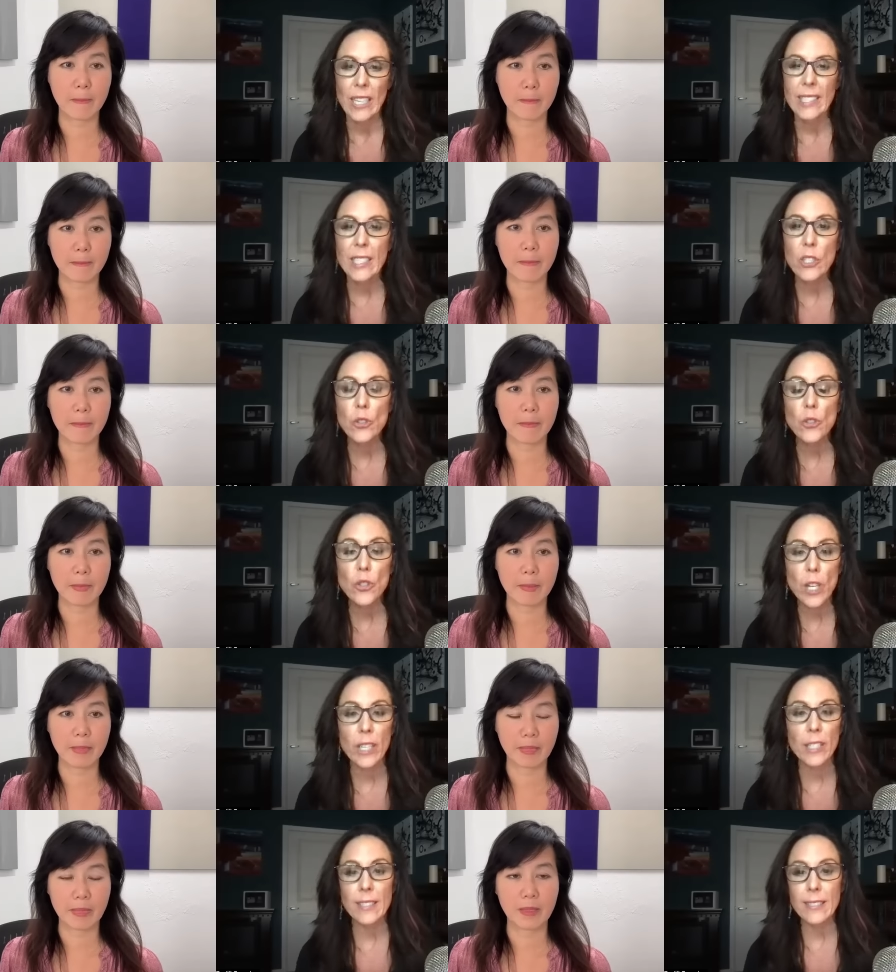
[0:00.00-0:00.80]
Speaker 1: Did you
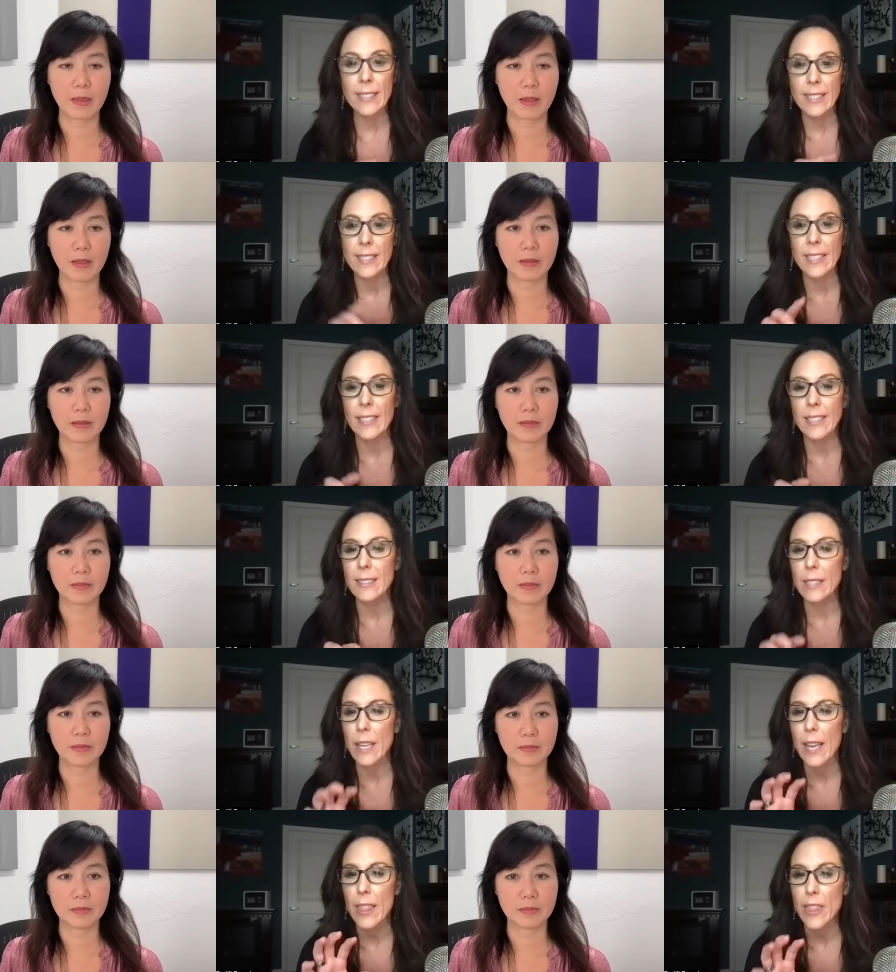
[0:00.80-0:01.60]
start to see
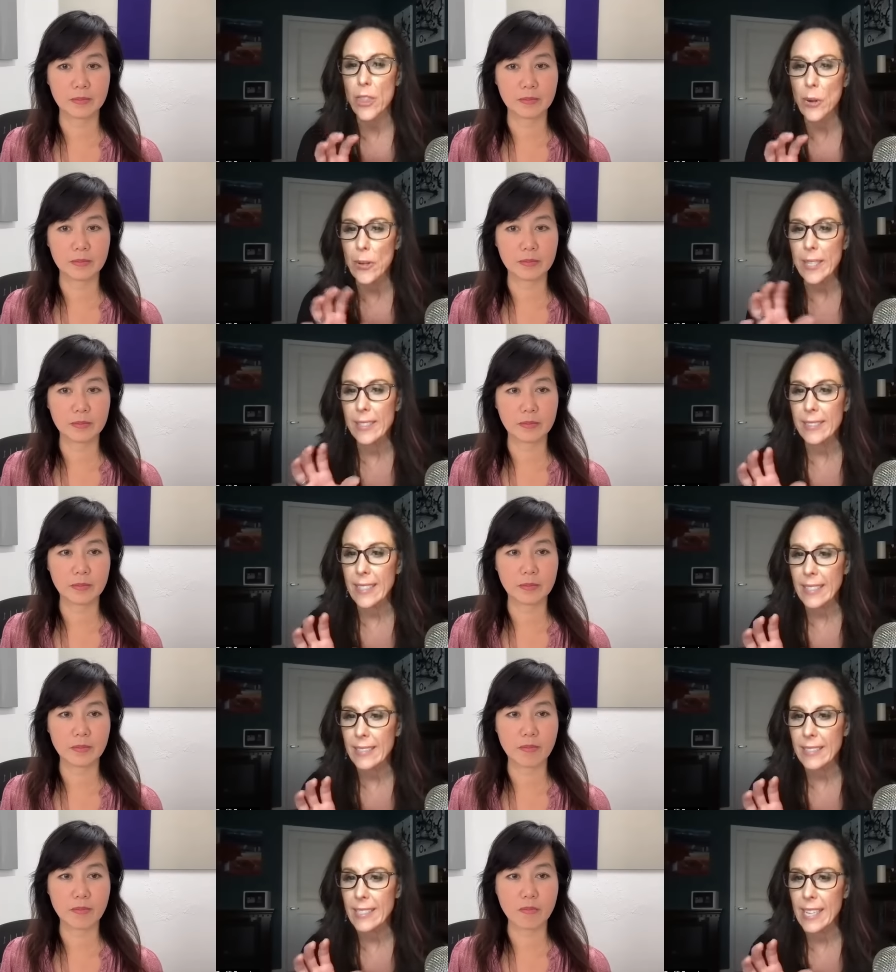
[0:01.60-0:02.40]
things at thirty,
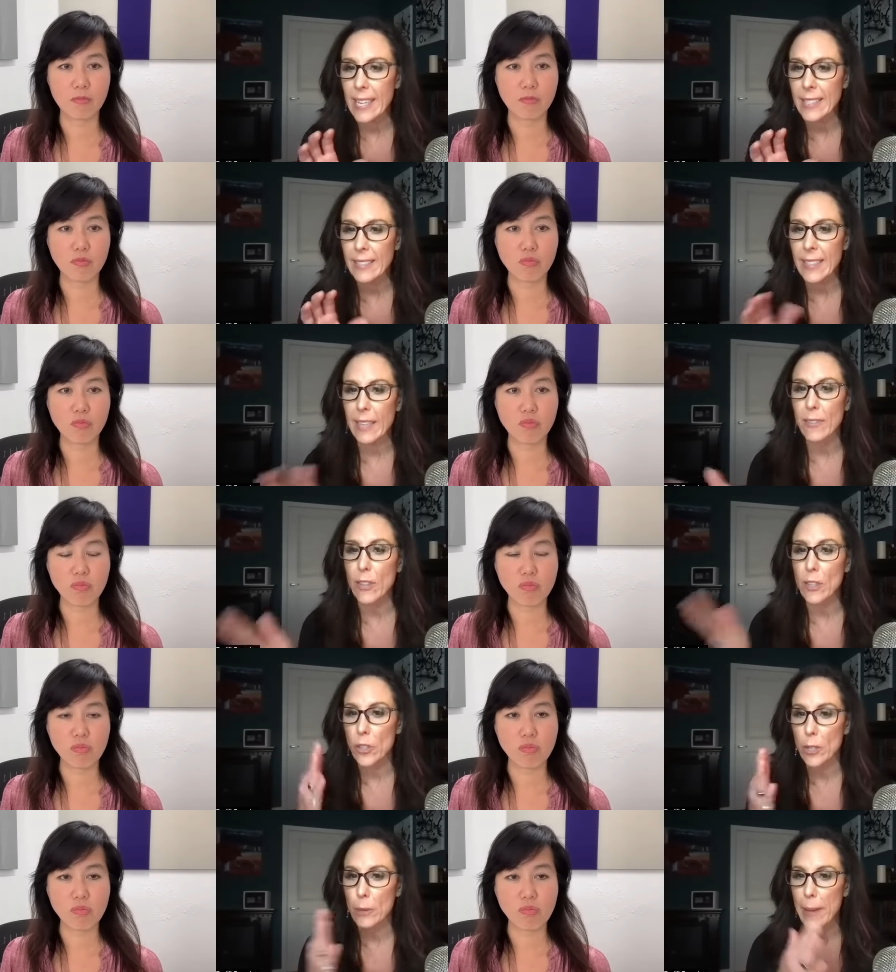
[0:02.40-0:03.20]
sixty days? Like if
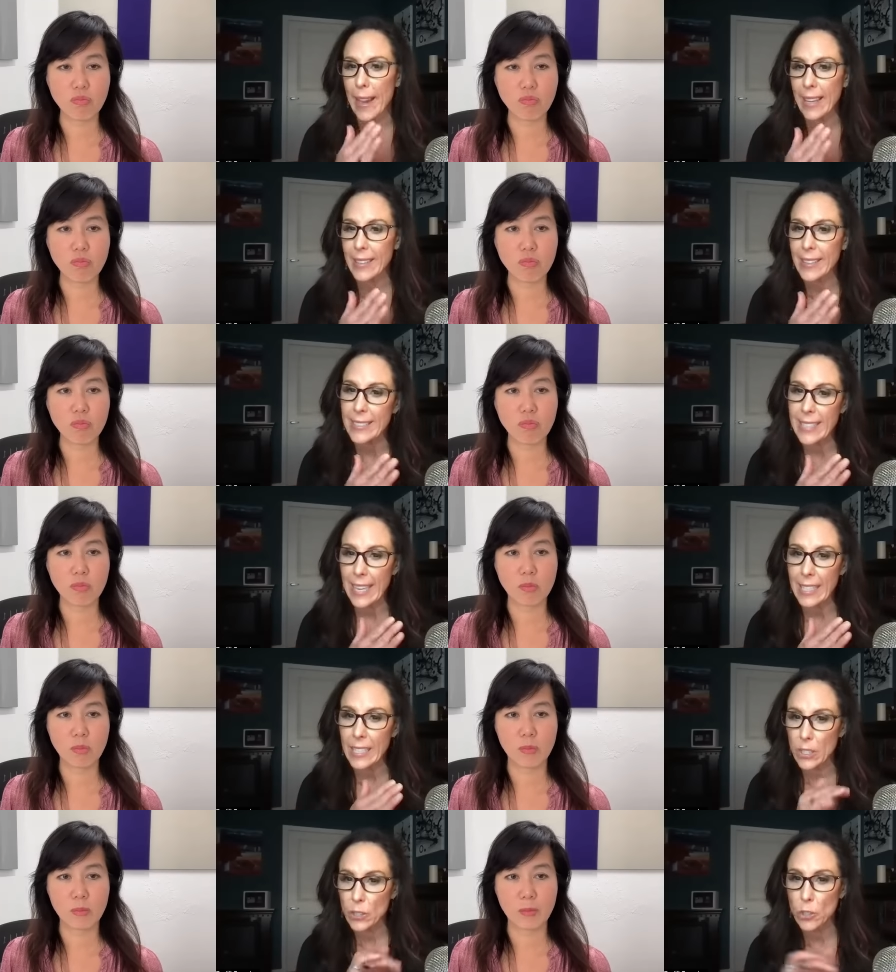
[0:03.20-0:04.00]
you look back at the
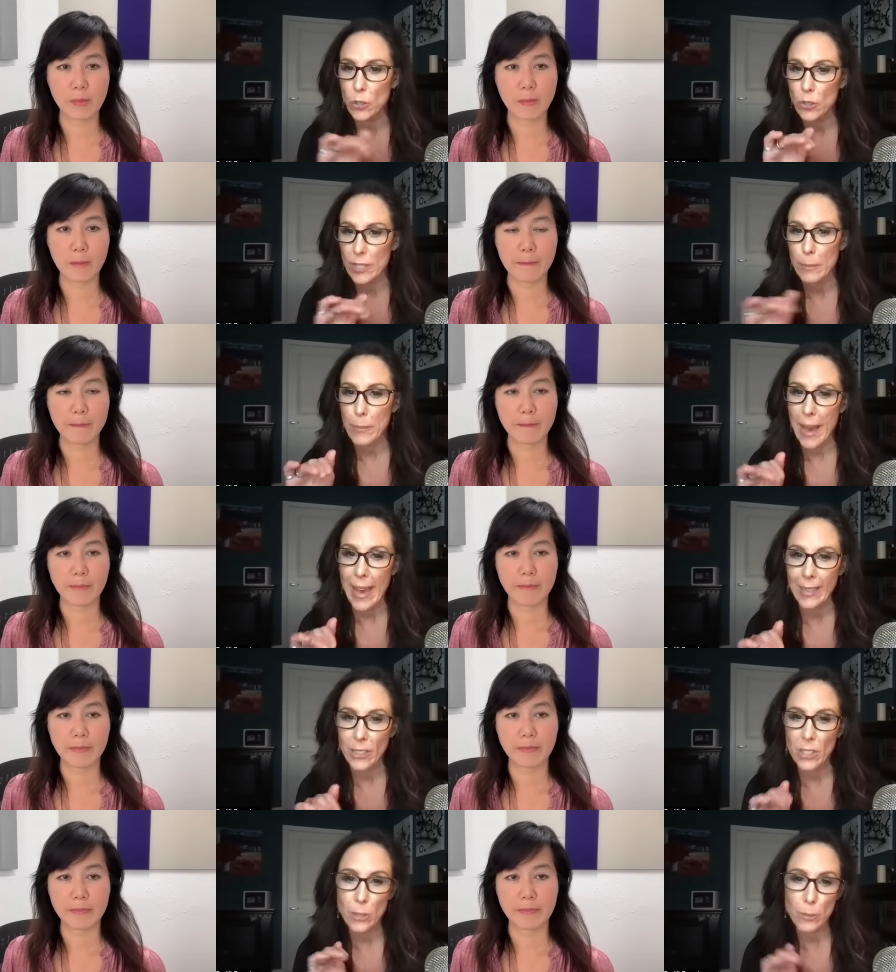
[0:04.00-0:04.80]
data, could you see
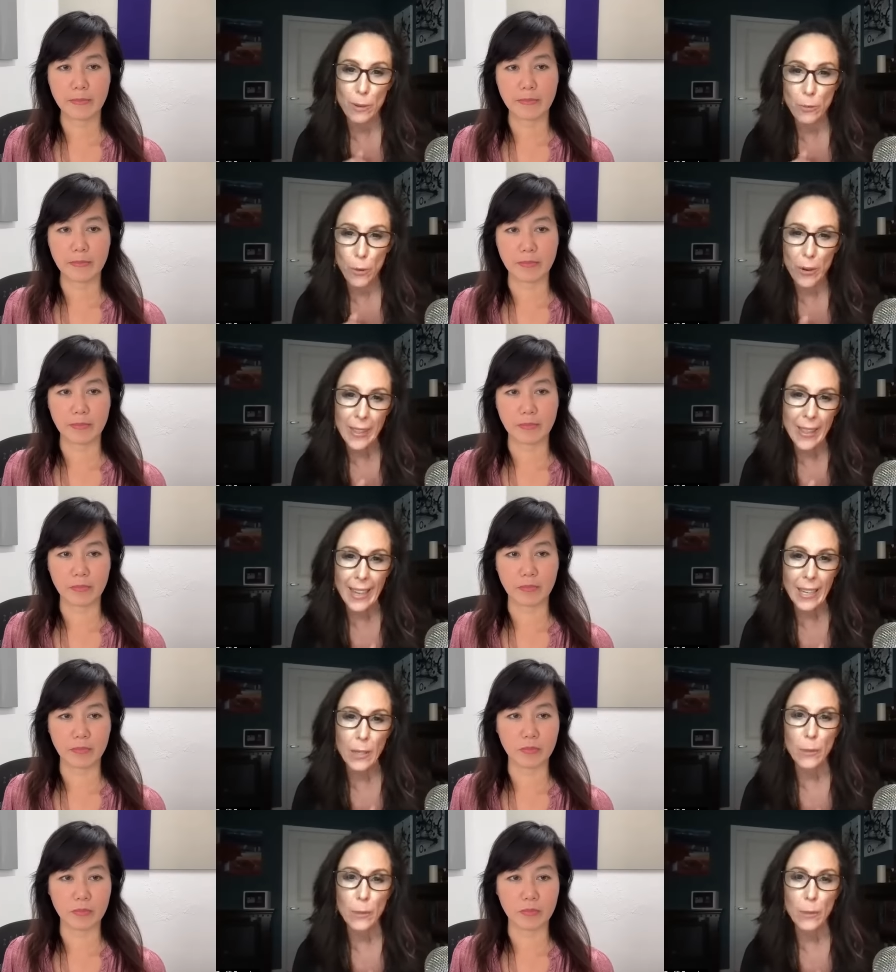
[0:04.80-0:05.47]
patterns before that?